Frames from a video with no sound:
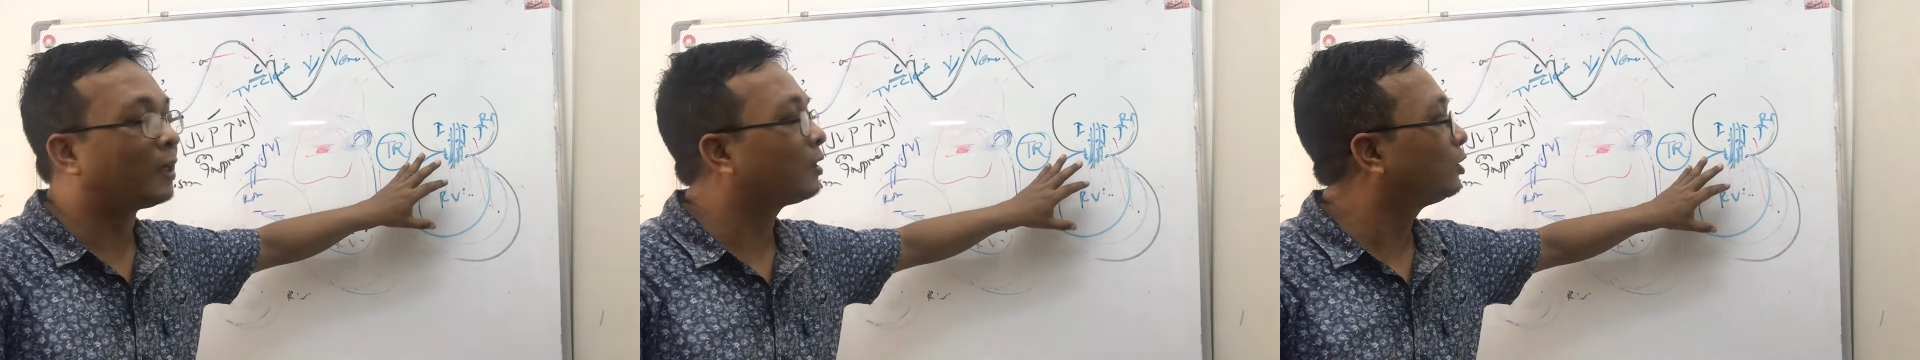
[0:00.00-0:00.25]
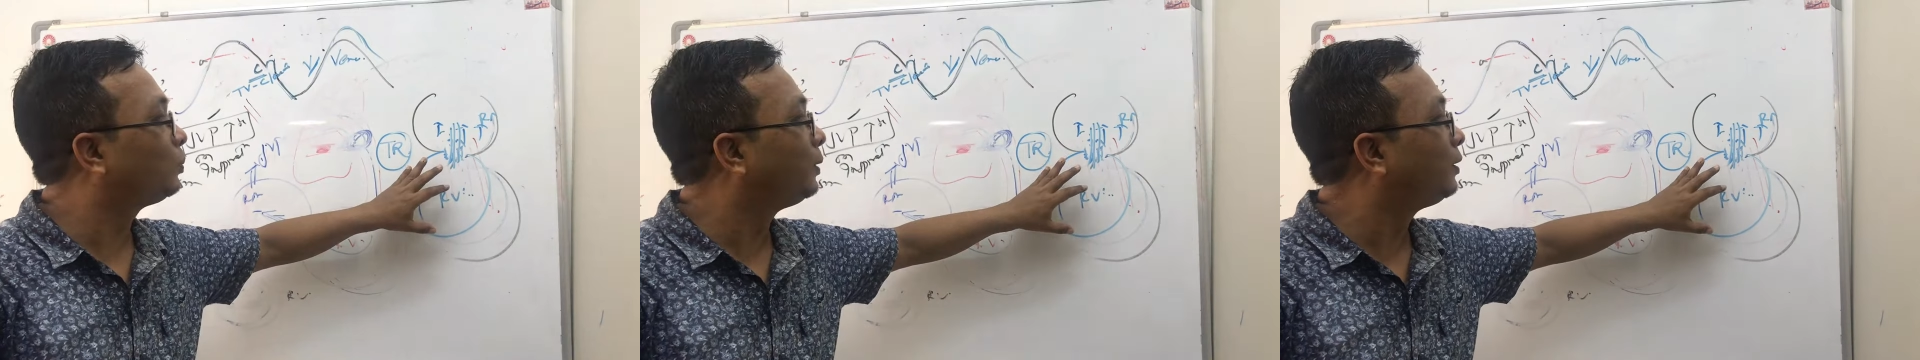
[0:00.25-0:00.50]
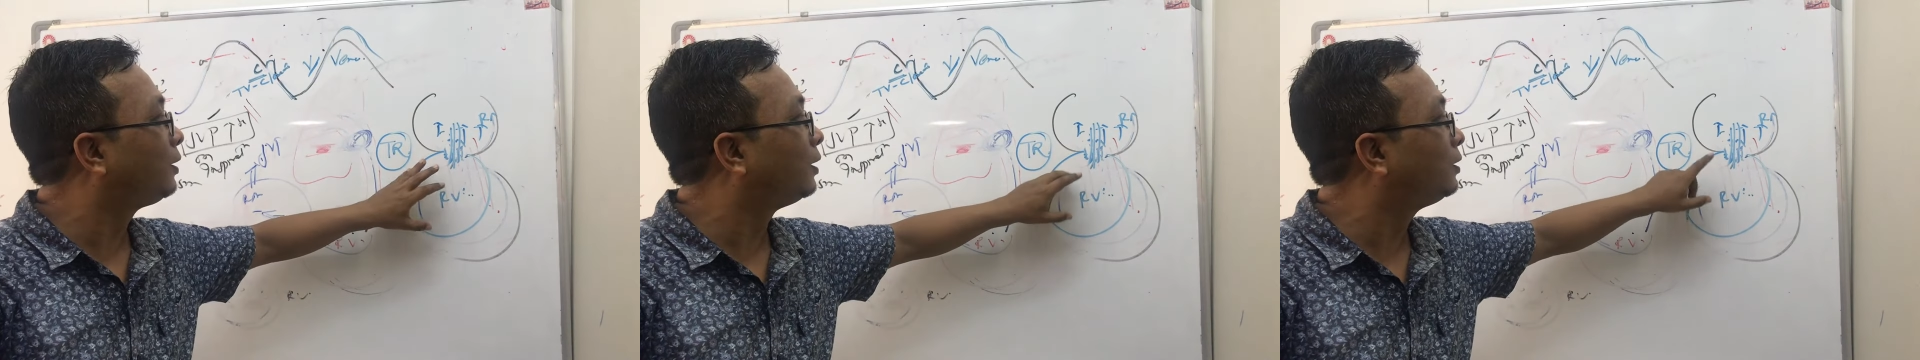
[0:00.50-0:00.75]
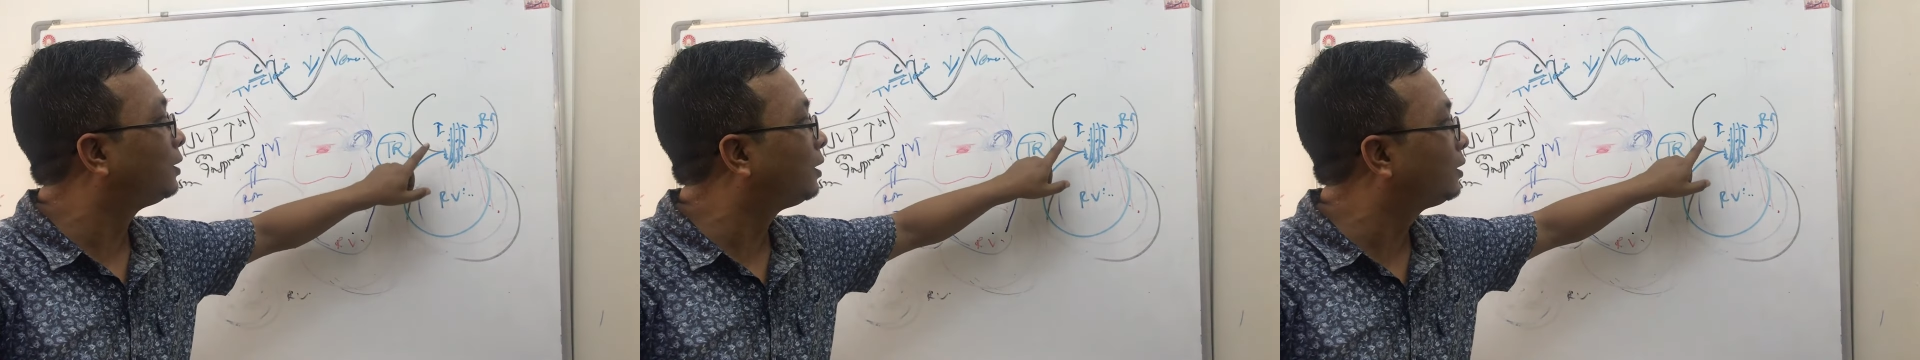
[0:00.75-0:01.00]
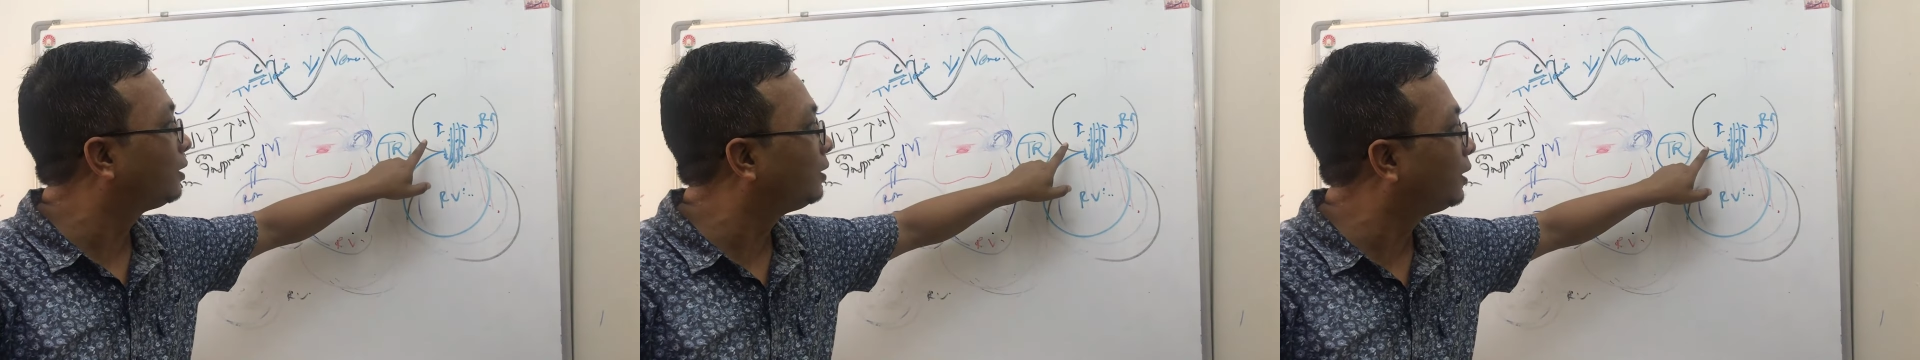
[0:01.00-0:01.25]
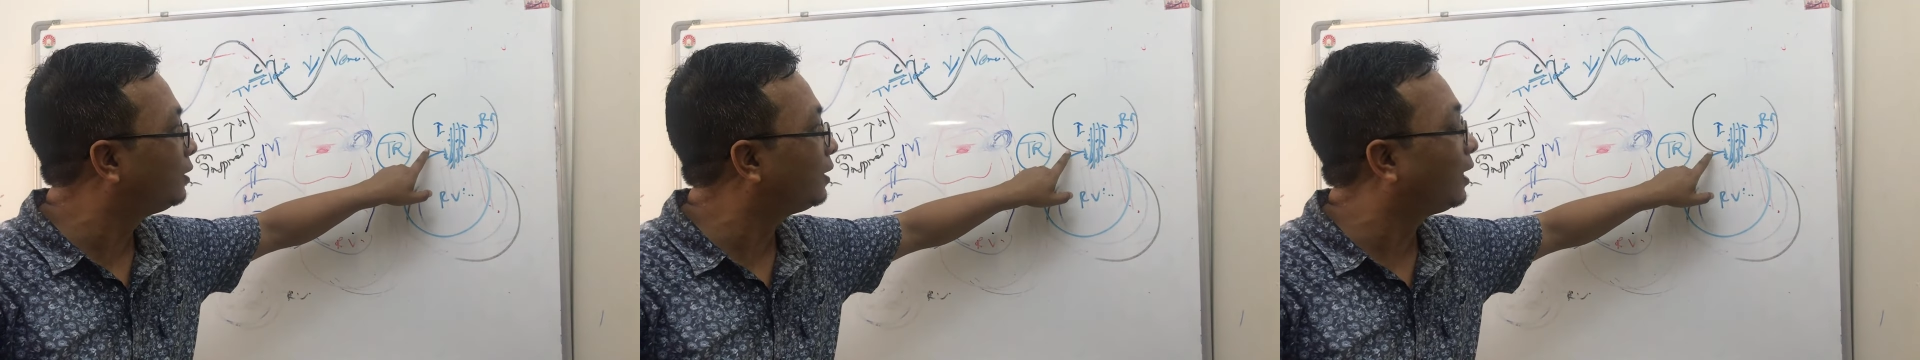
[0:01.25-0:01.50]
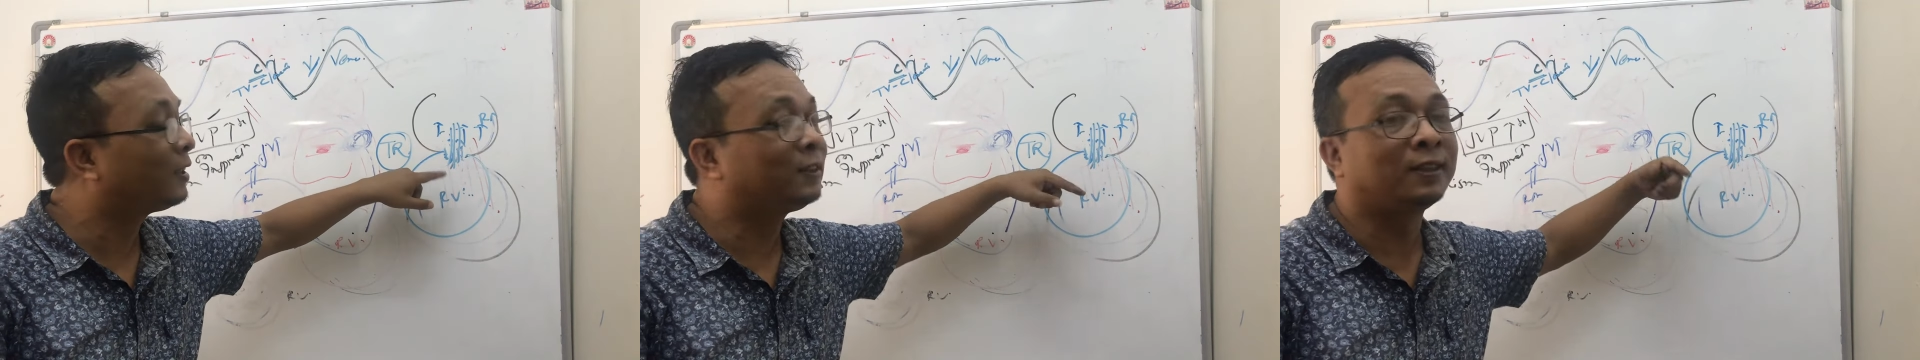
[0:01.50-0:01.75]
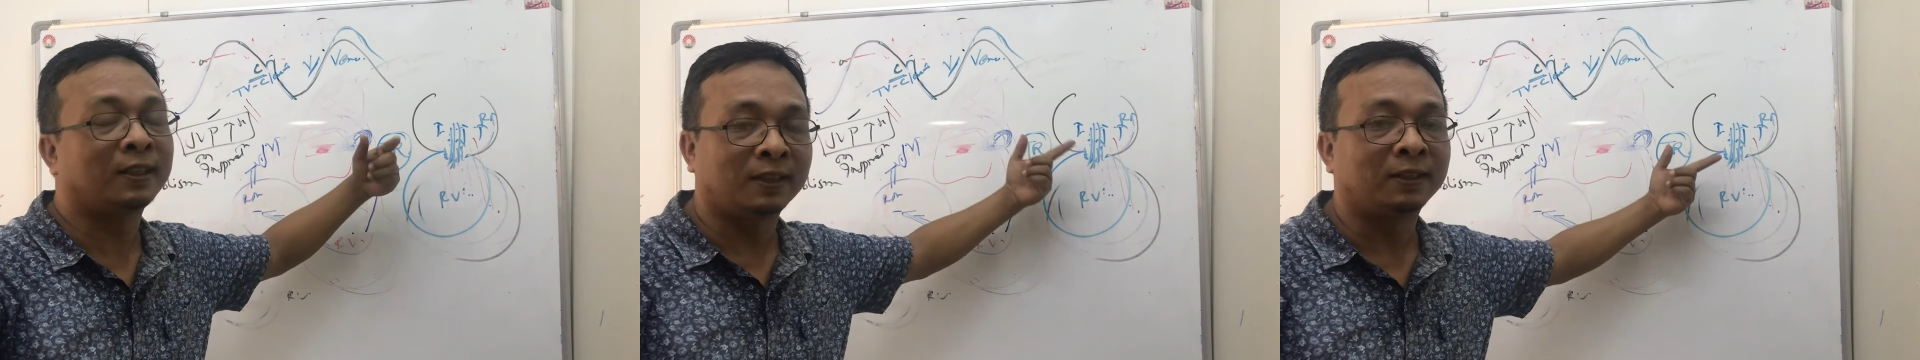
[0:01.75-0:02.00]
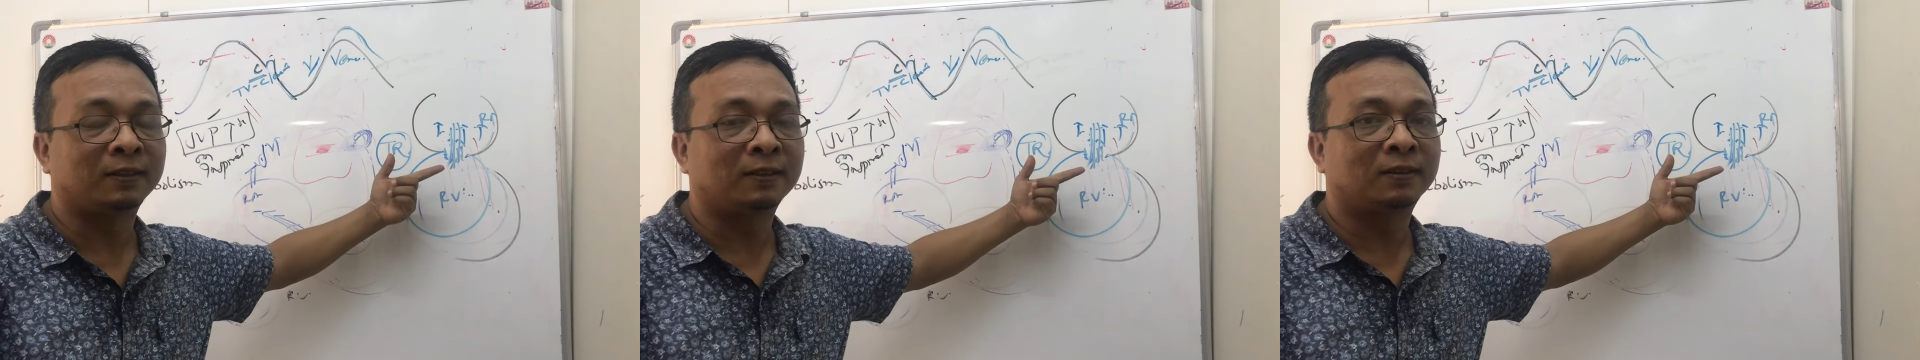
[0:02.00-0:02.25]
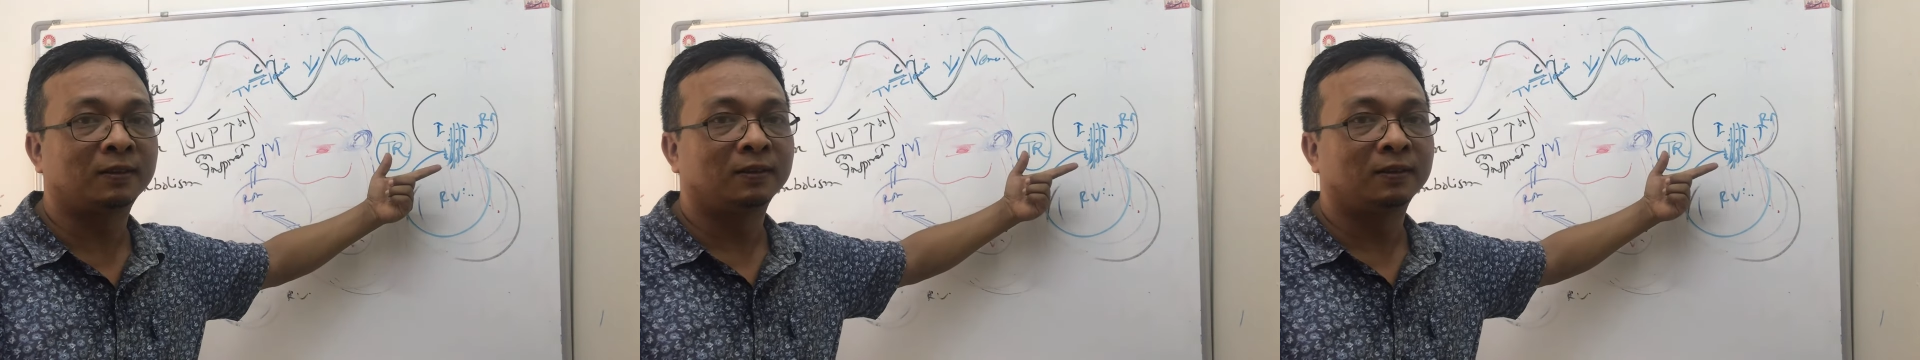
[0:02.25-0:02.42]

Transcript: tricuspid regurgitation there is exaggerated